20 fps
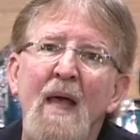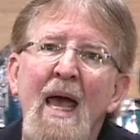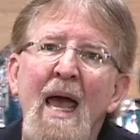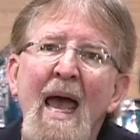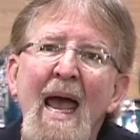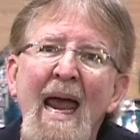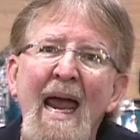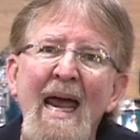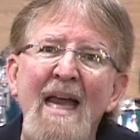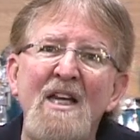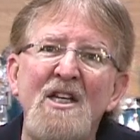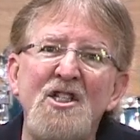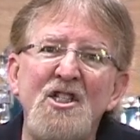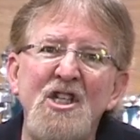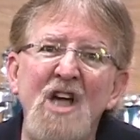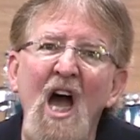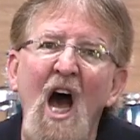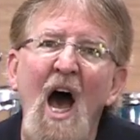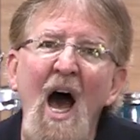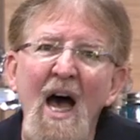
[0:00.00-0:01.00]
It is
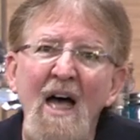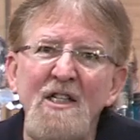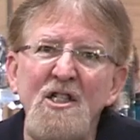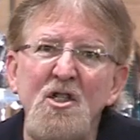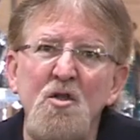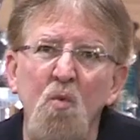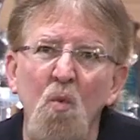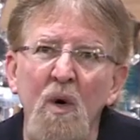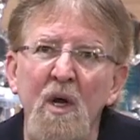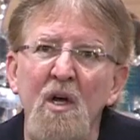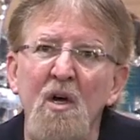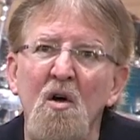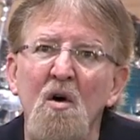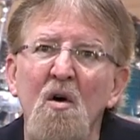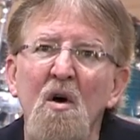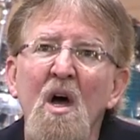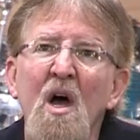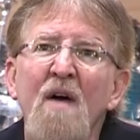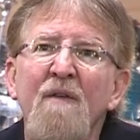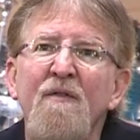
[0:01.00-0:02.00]
God's will
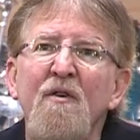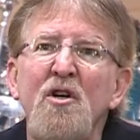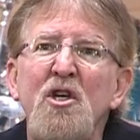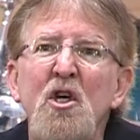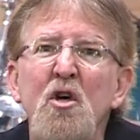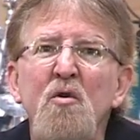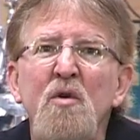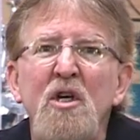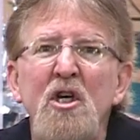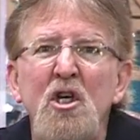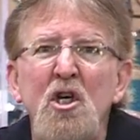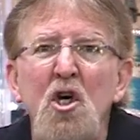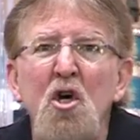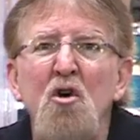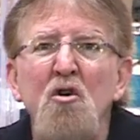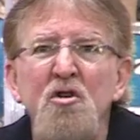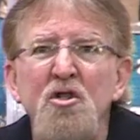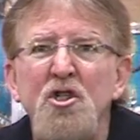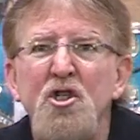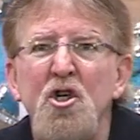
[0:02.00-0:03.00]
for you to
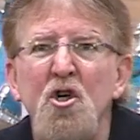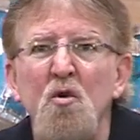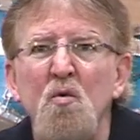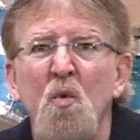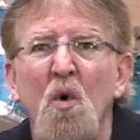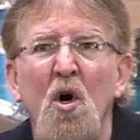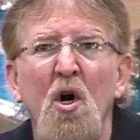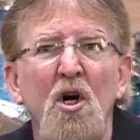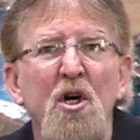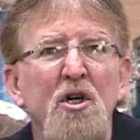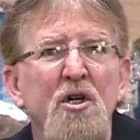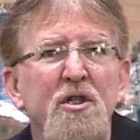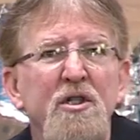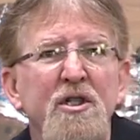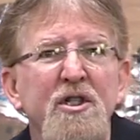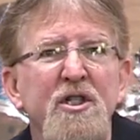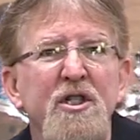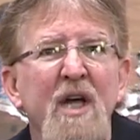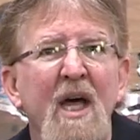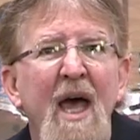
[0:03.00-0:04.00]
use your
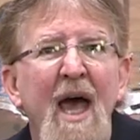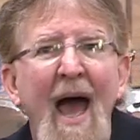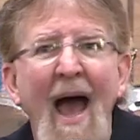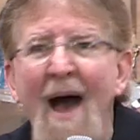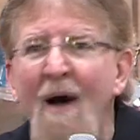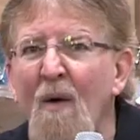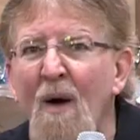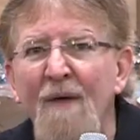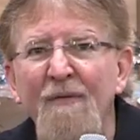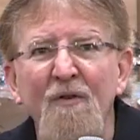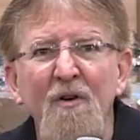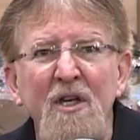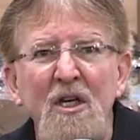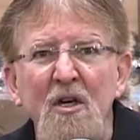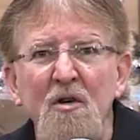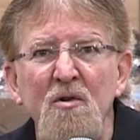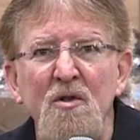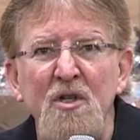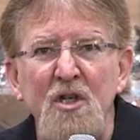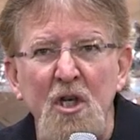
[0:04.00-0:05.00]
words, however
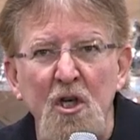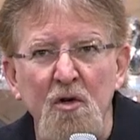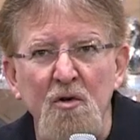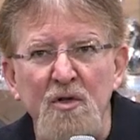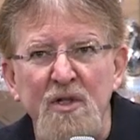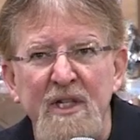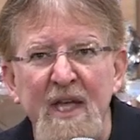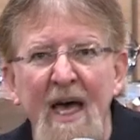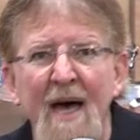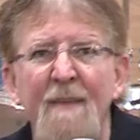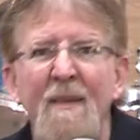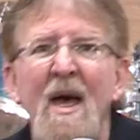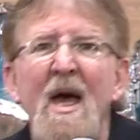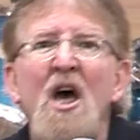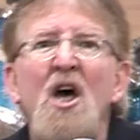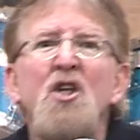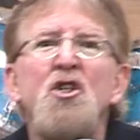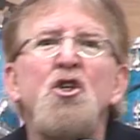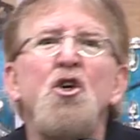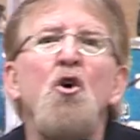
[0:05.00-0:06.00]
you use them,
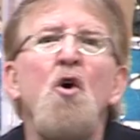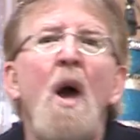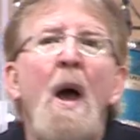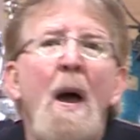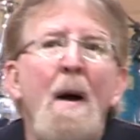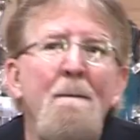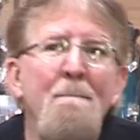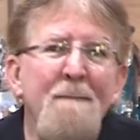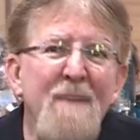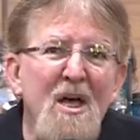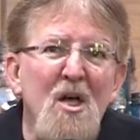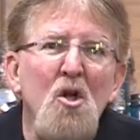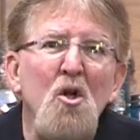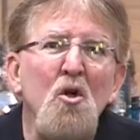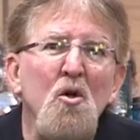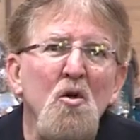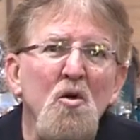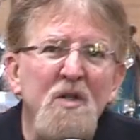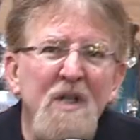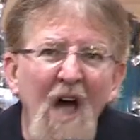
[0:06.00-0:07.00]
to
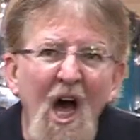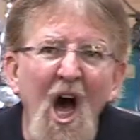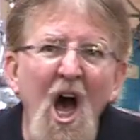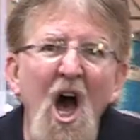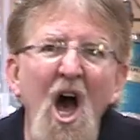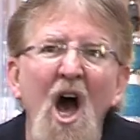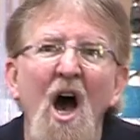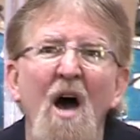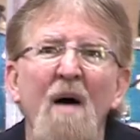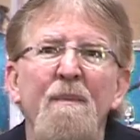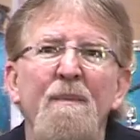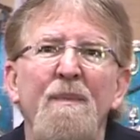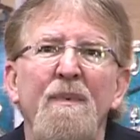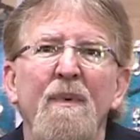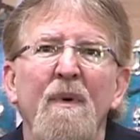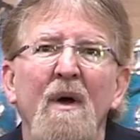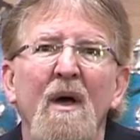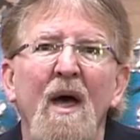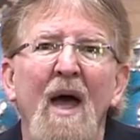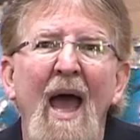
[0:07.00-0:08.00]
build up
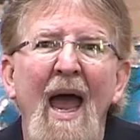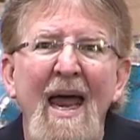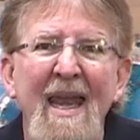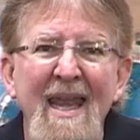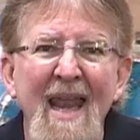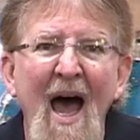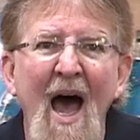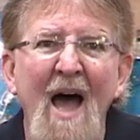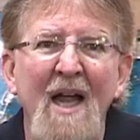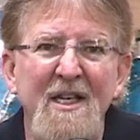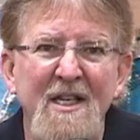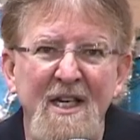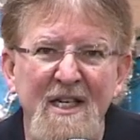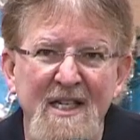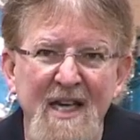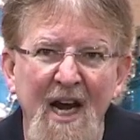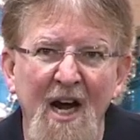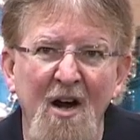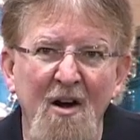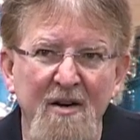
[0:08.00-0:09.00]
and not to
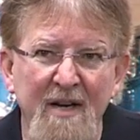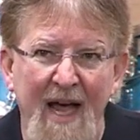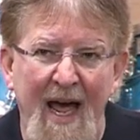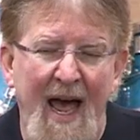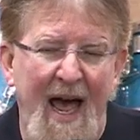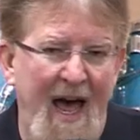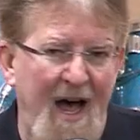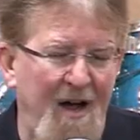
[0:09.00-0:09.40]
tear down.